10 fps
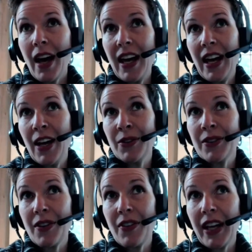
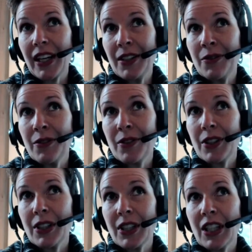and they can
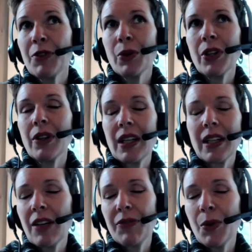give
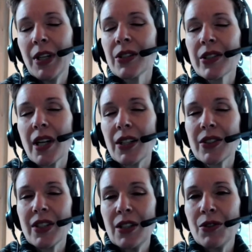you
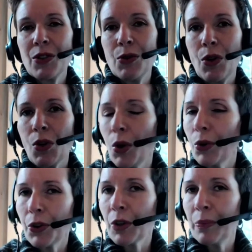insights into the
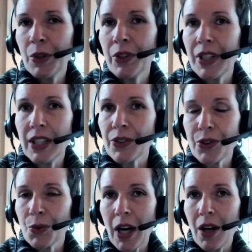local communities
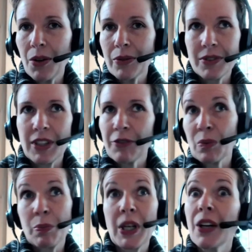throughout
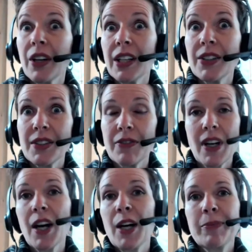different periods of
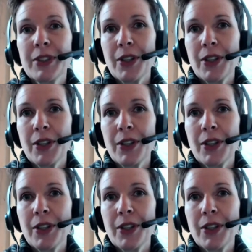time.